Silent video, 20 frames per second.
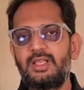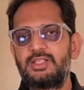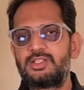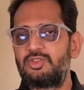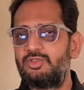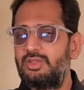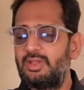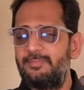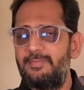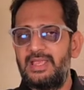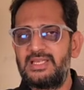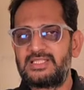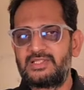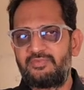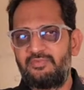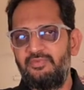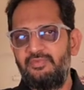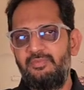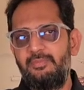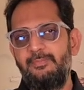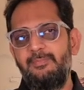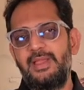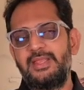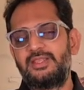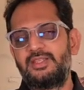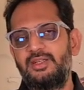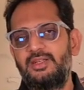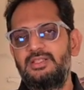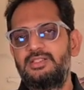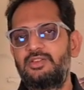So the best
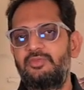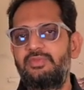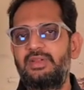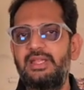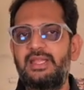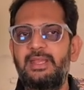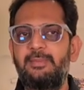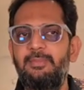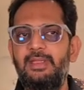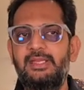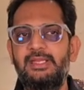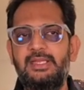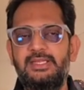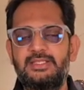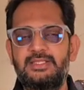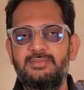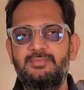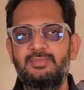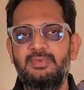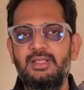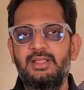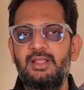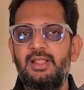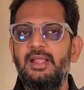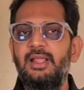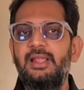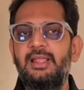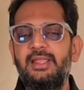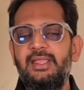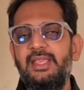methods of getting magnesium:
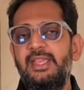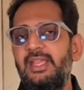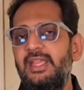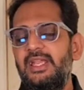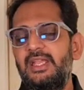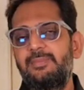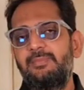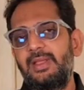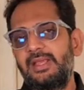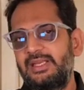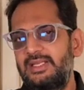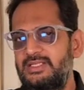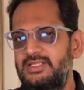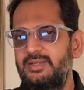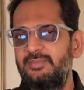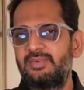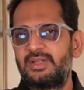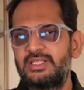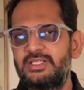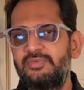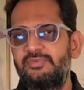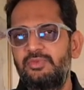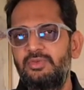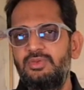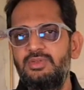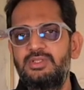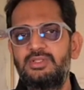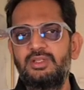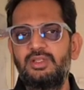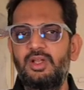eat magnesium rich
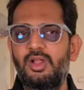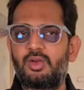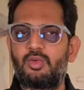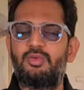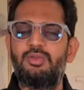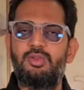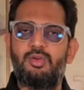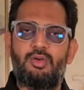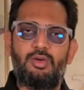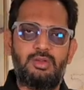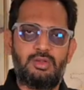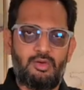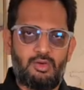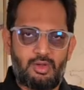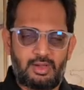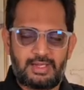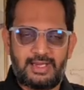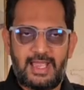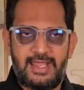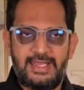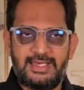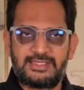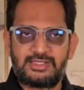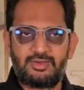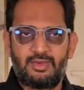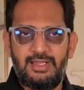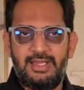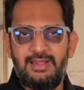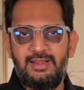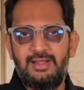foods grown on organic
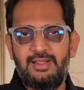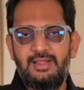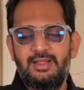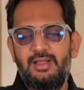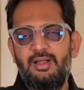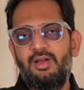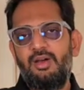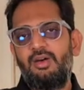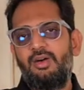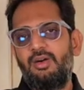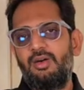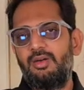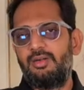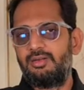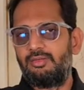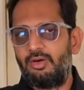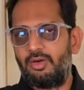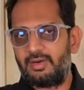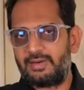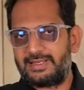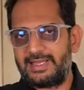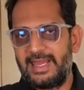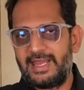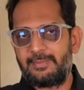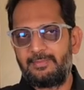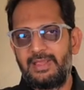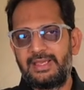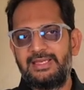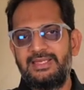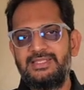soil, or
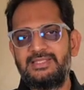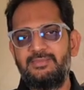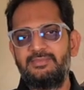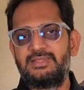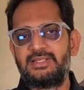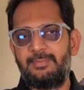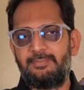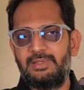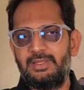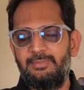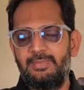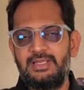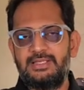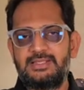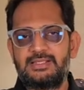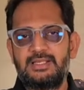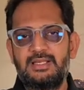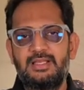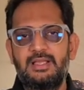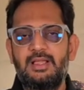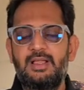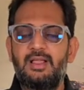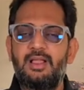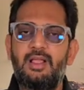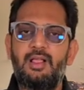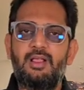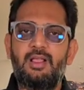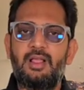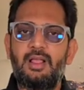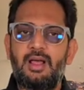take magnesium supplements.
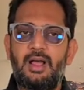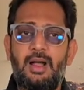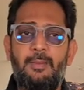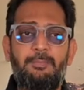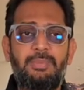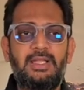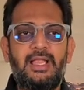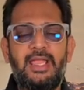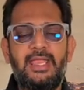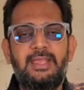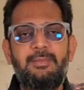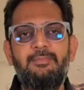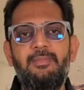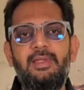Applying